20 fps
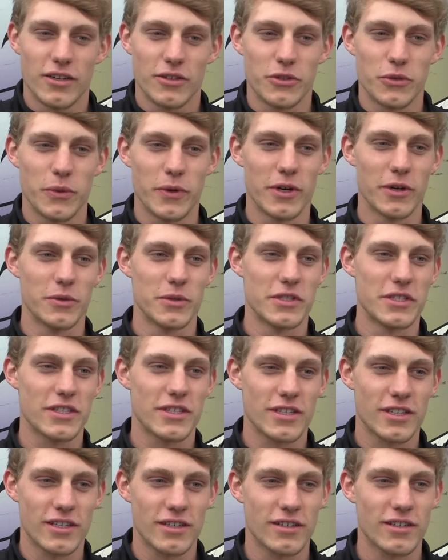Twitter
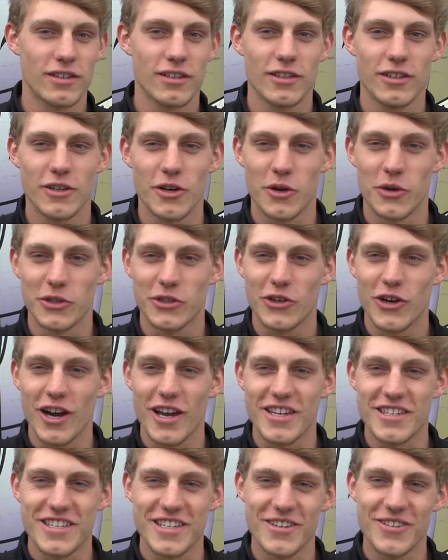was going
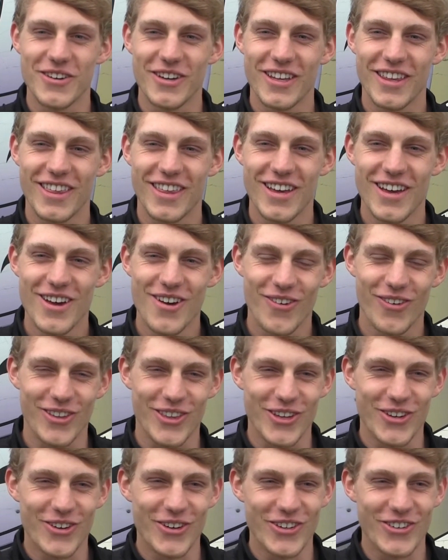crazy
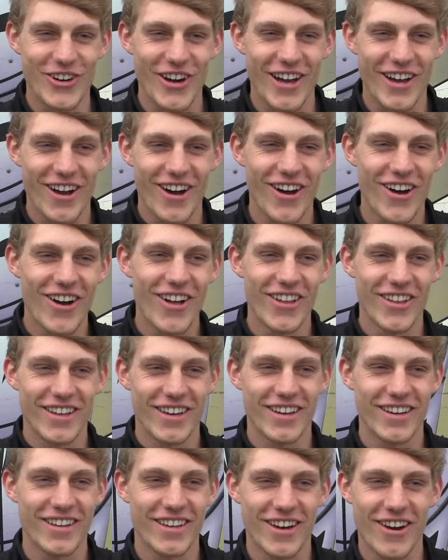with you and Greg Hall,
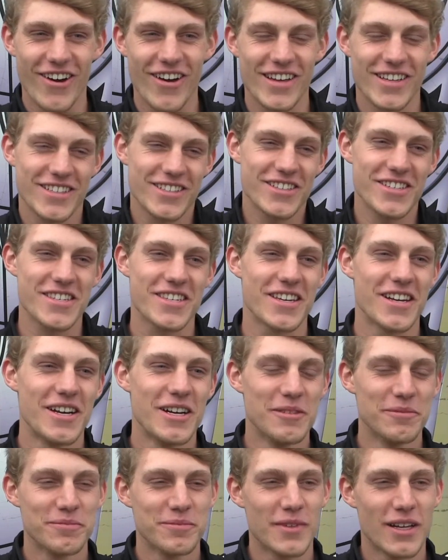and
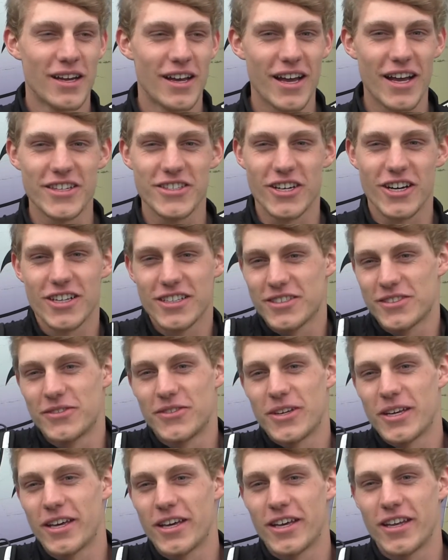it's
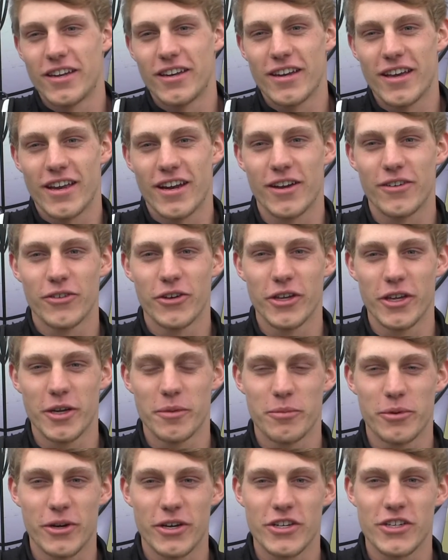awesome, and I really
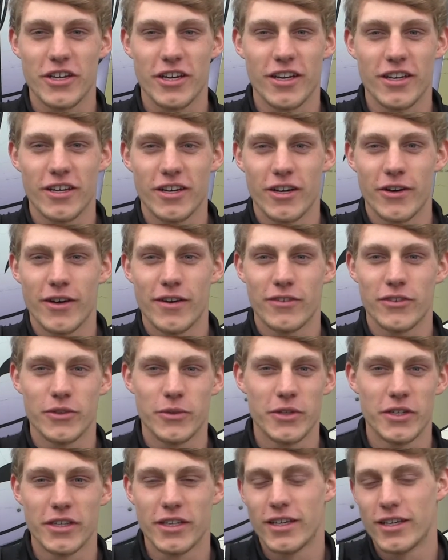appreciate
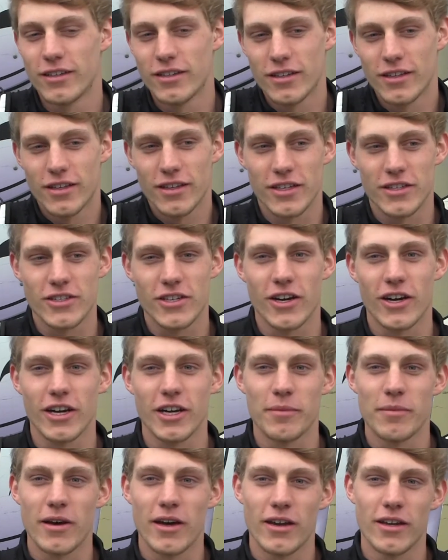everyone that's
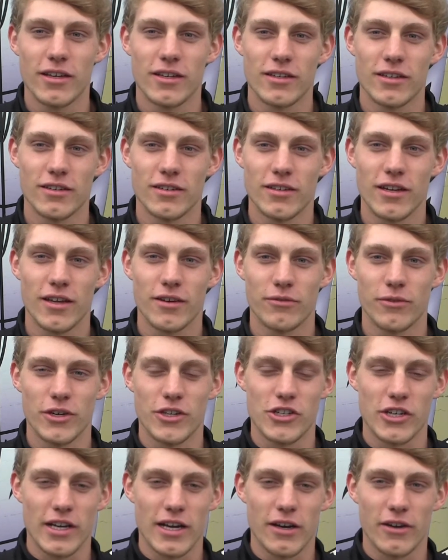talking about it and
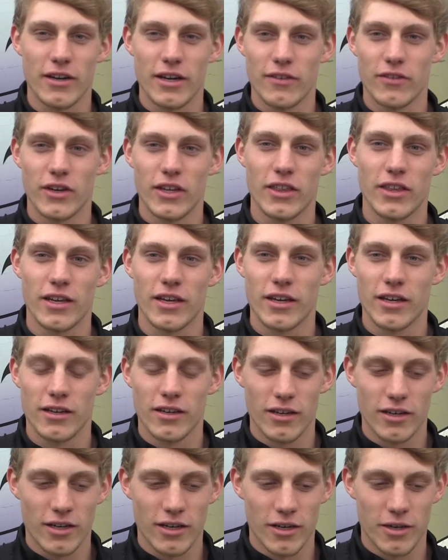reaching out and everything,
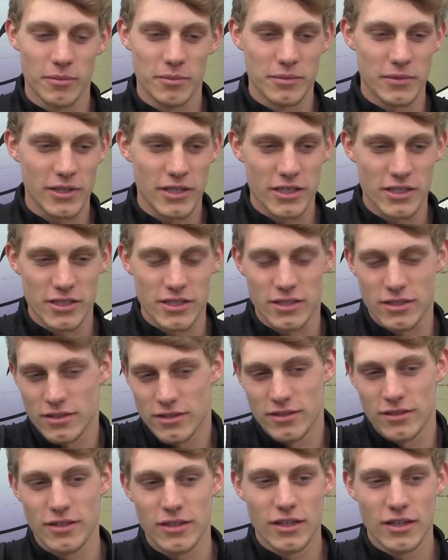because